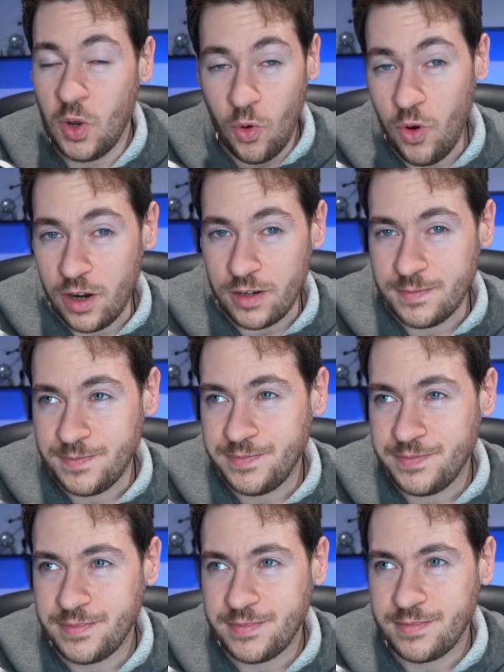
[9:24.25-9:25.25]
Or
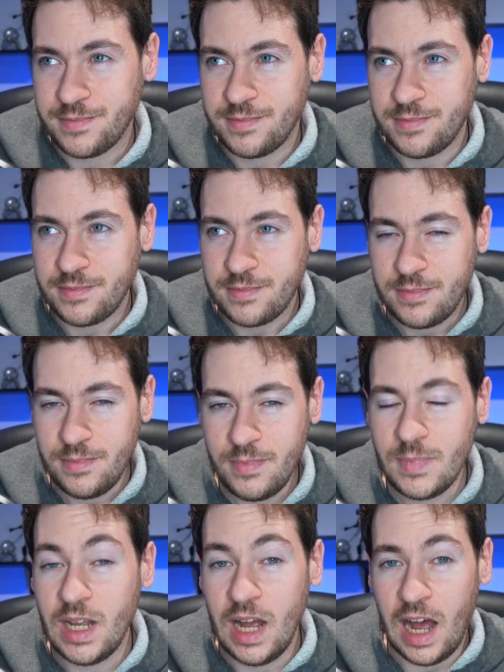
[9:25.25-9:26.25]

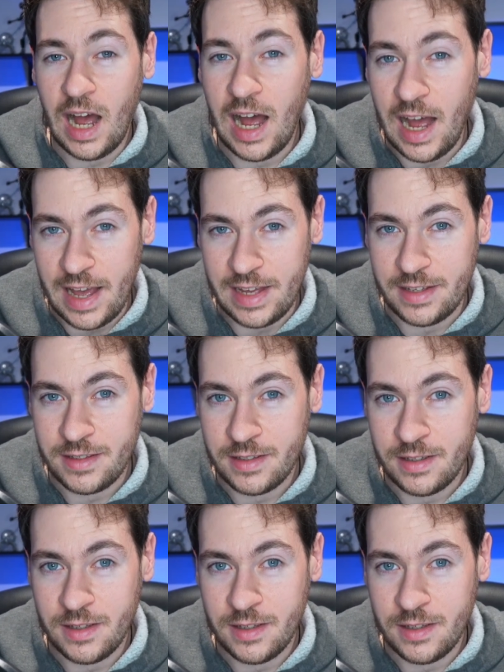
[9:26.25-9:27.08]
I,